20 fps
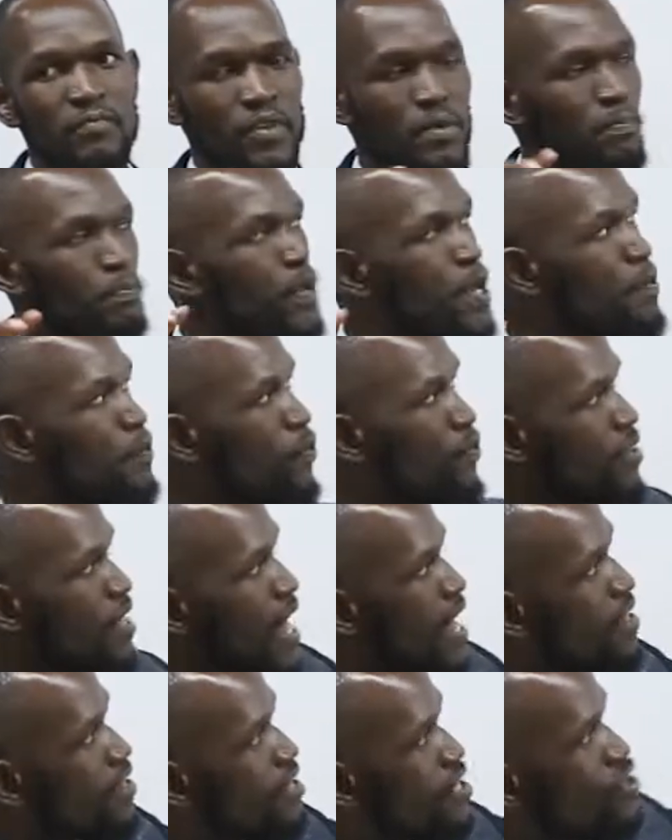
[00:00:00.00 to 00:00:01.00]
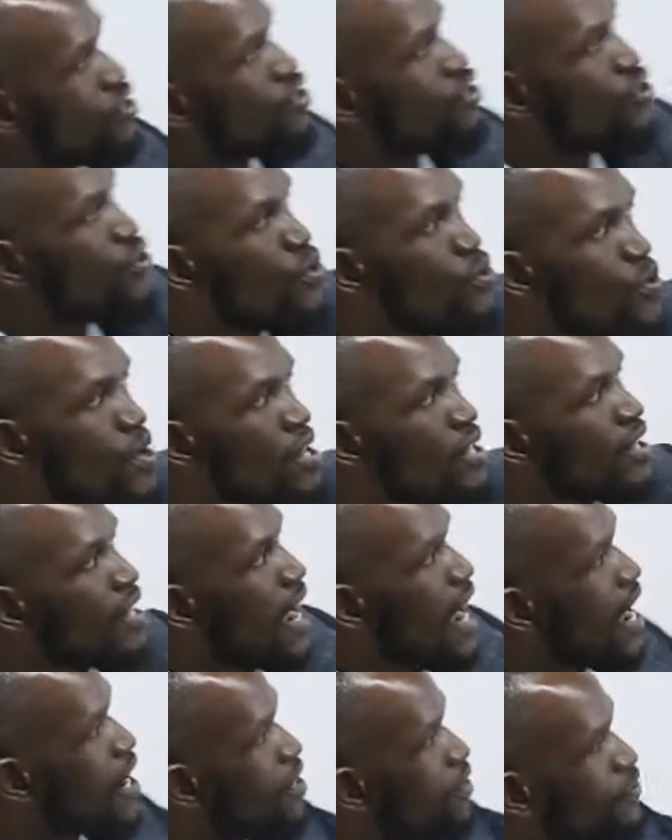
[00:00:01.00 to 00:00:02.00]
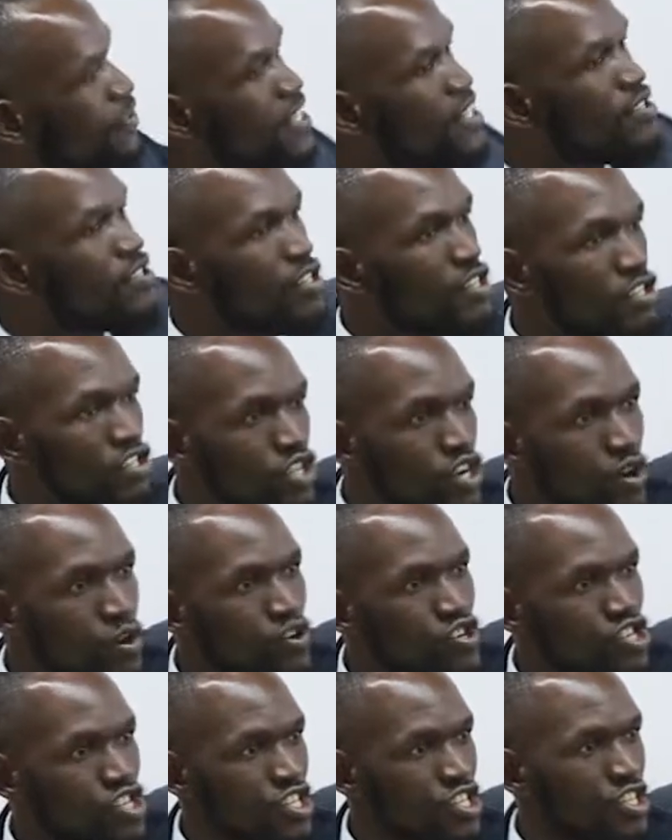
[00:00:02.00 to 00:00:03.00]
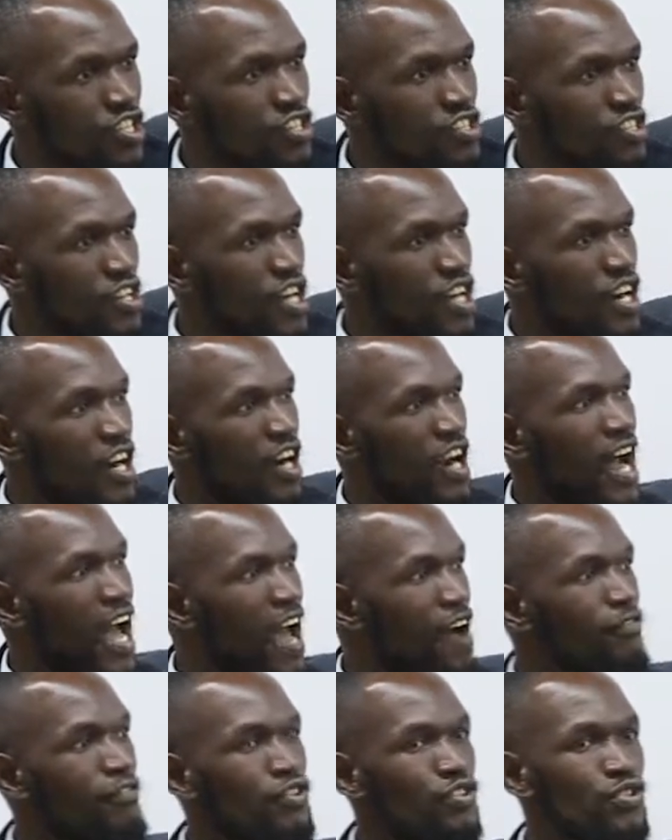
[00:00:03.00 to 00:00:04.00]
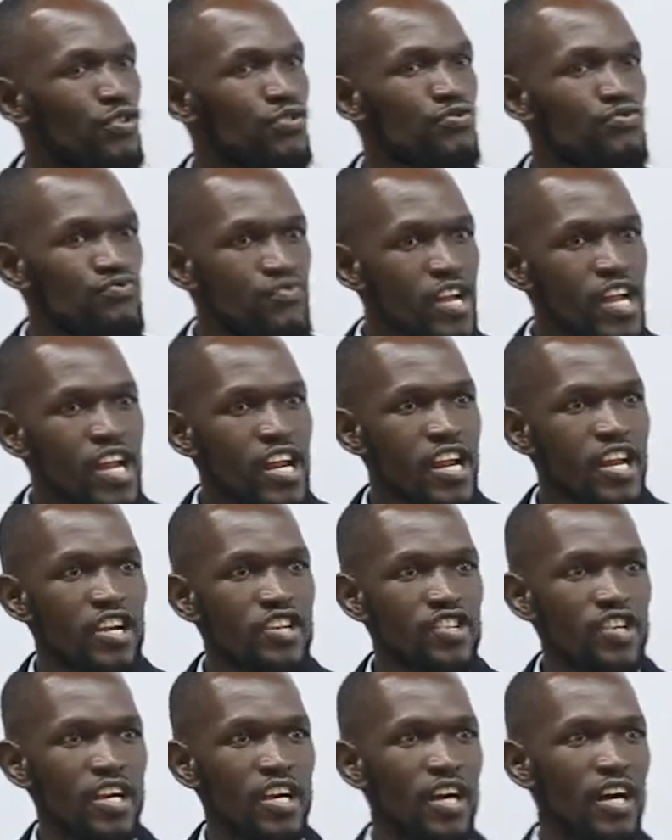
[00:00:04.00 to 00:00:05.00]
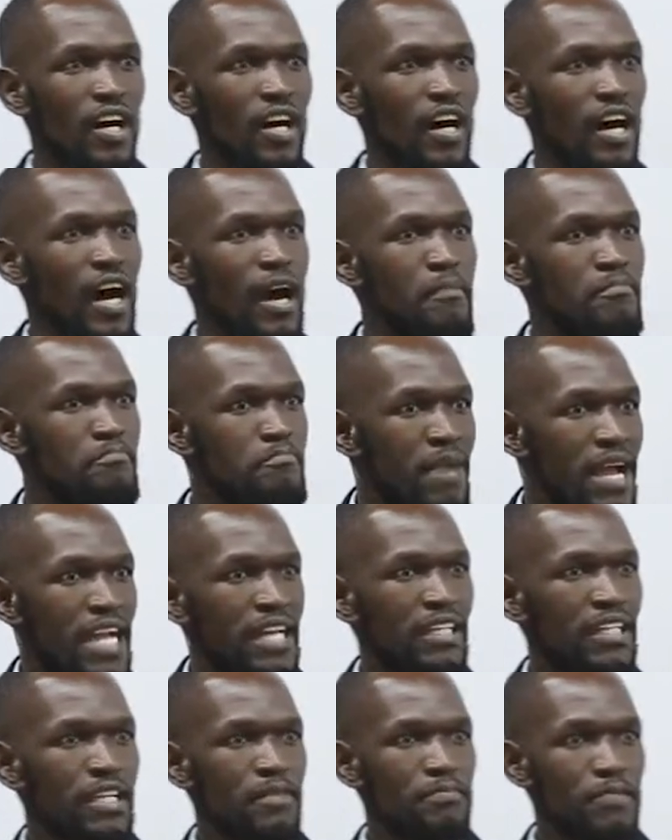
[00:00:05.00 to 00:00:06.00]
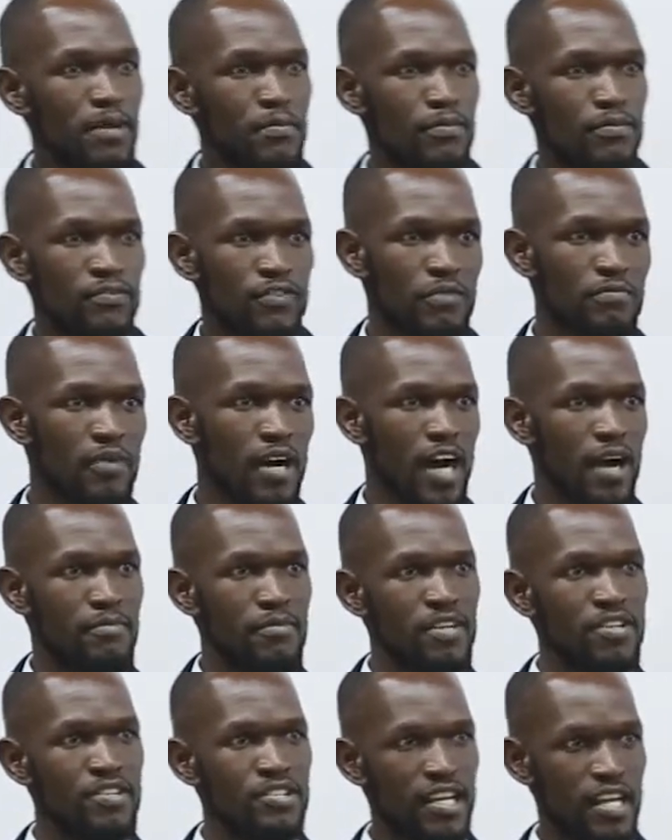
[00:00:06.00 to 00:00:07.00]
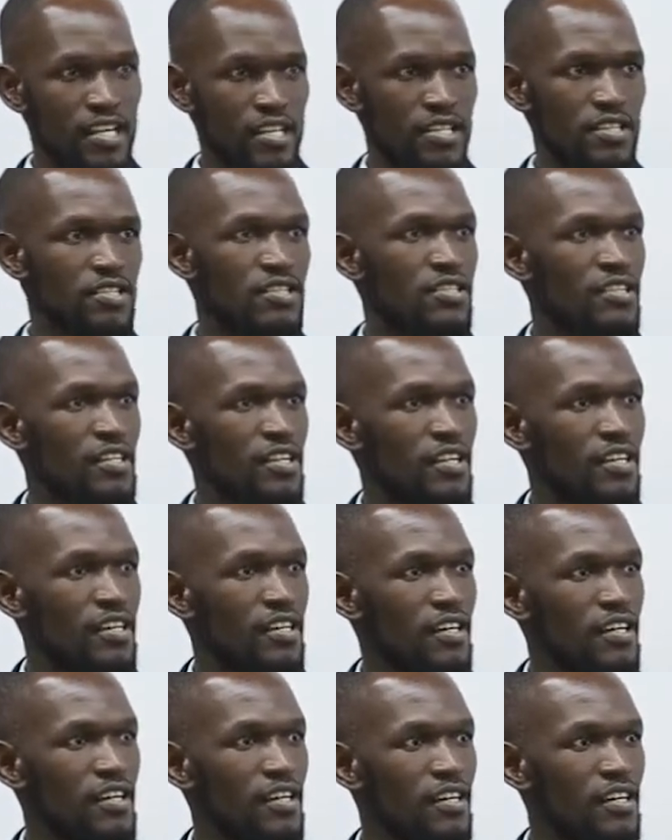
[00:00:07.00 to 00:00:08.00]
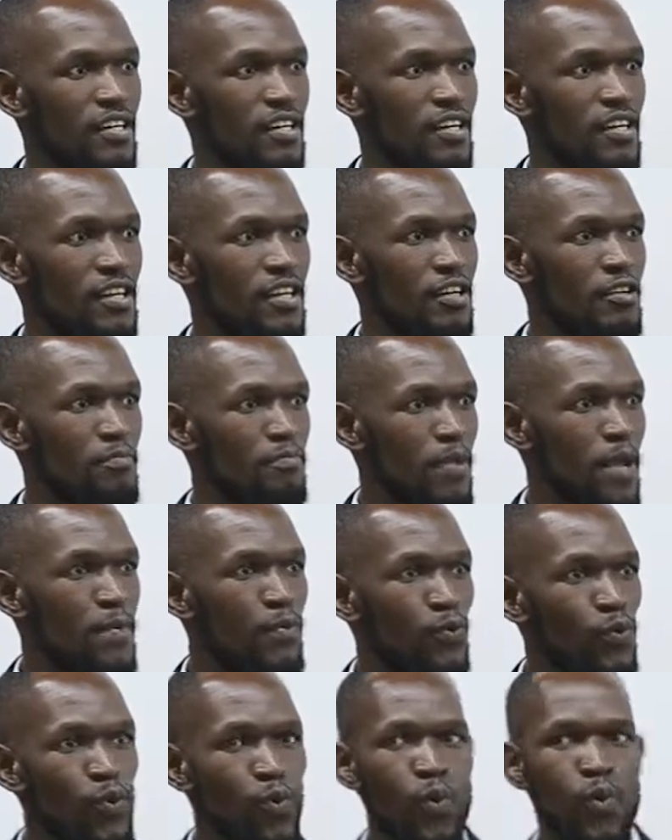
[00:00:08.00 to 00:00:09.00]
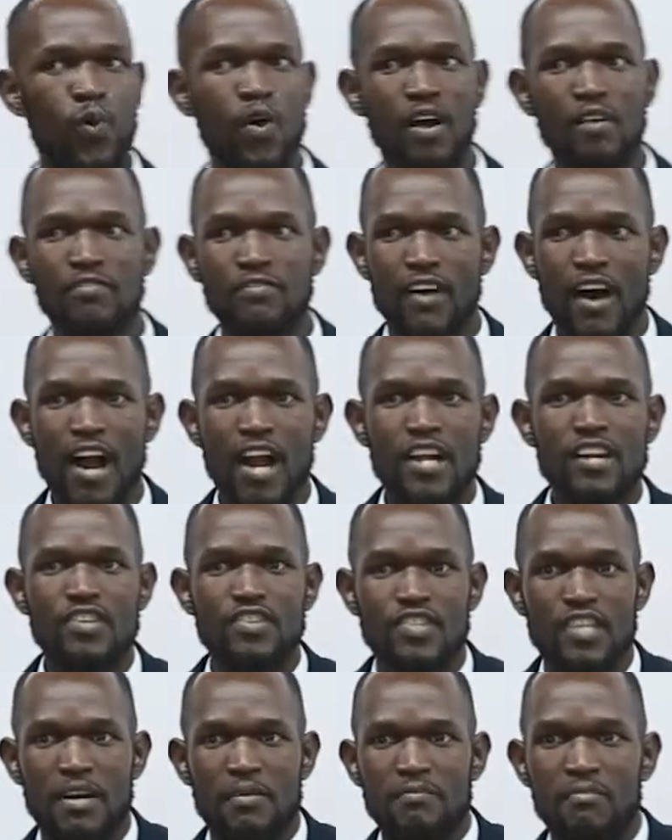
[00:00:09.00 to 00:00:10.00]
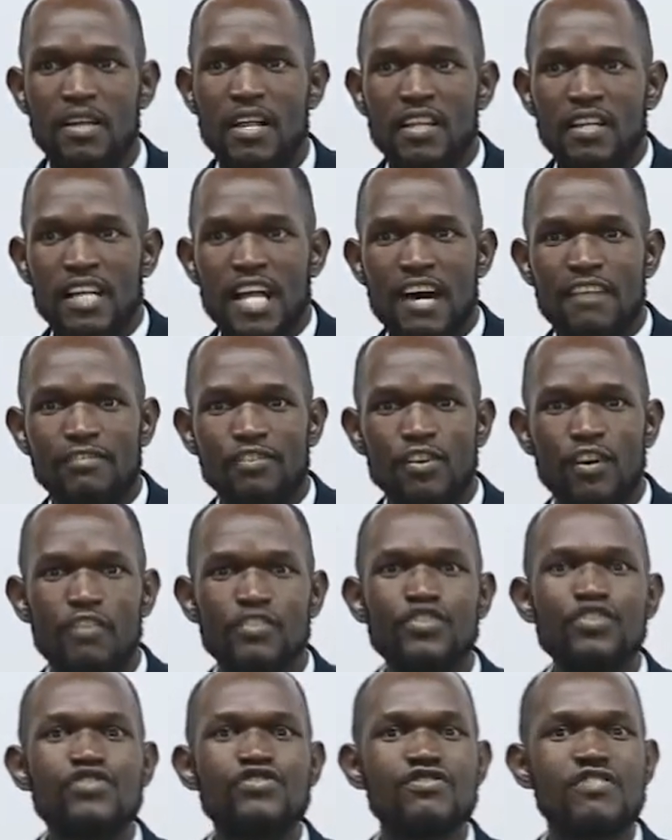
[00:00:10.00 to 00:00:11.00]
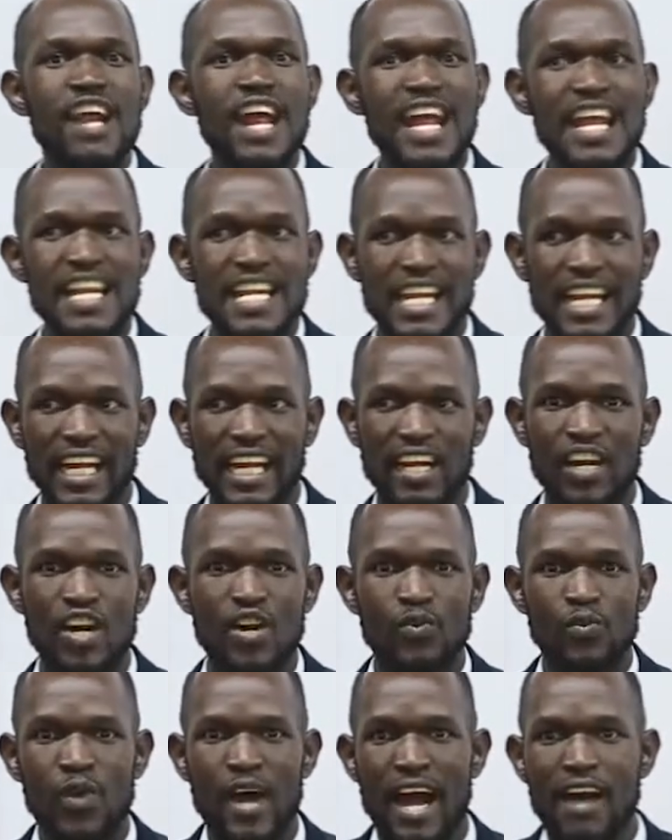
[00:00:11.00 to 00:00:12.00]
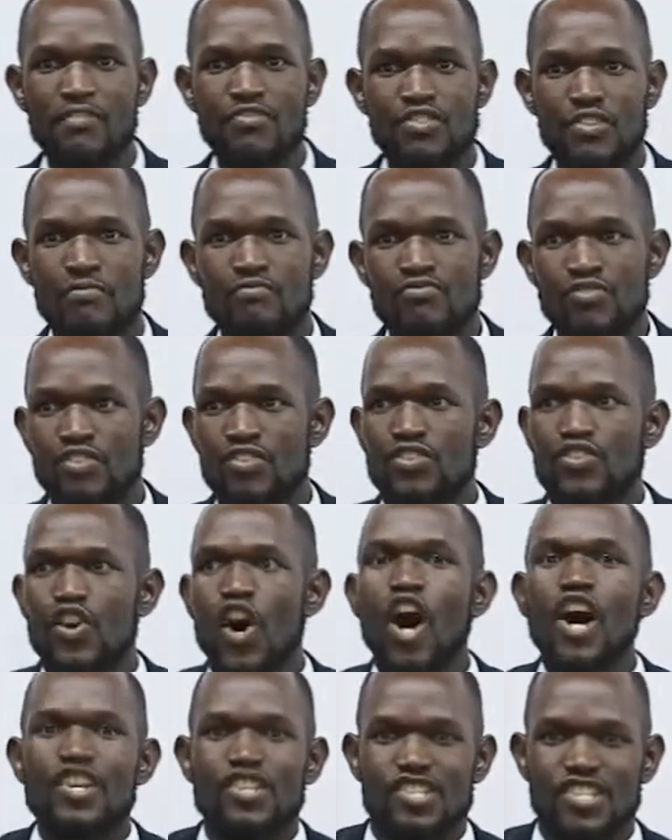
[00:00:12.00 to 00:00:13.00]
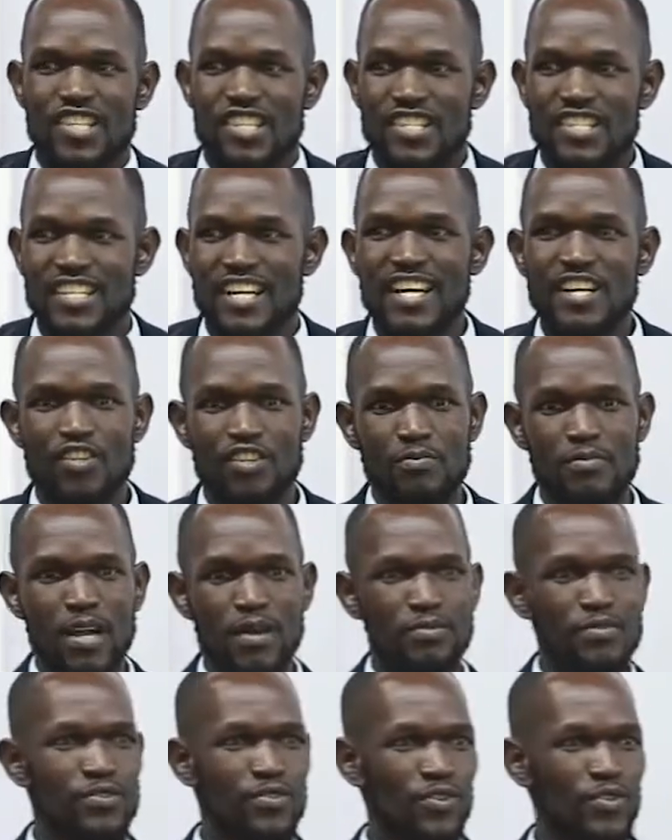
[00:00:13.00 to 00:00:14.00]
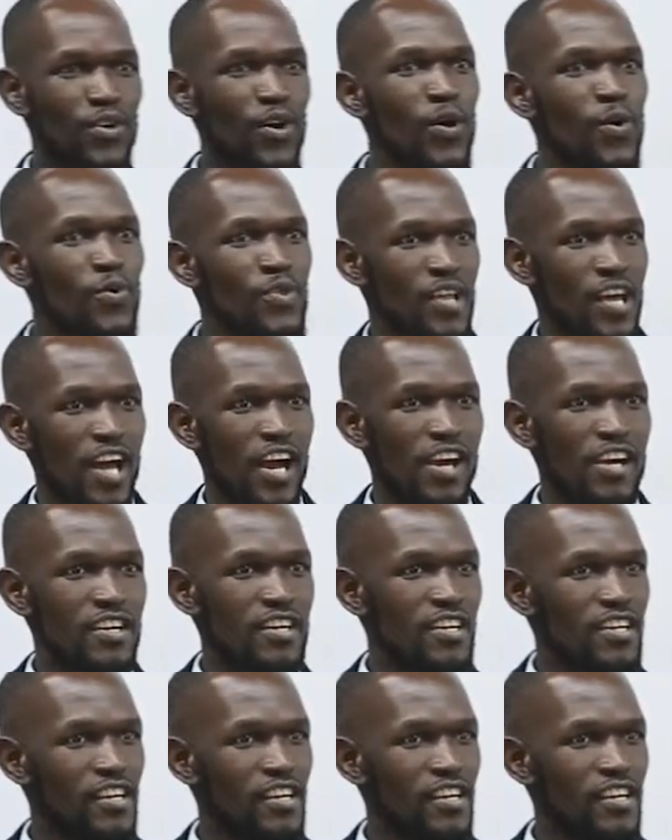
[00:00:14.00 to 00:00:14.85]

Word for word: the people that these two kind of institutions are able to reach are mainly people from urban centers people who have had some level of training will have some resources to be able to go there.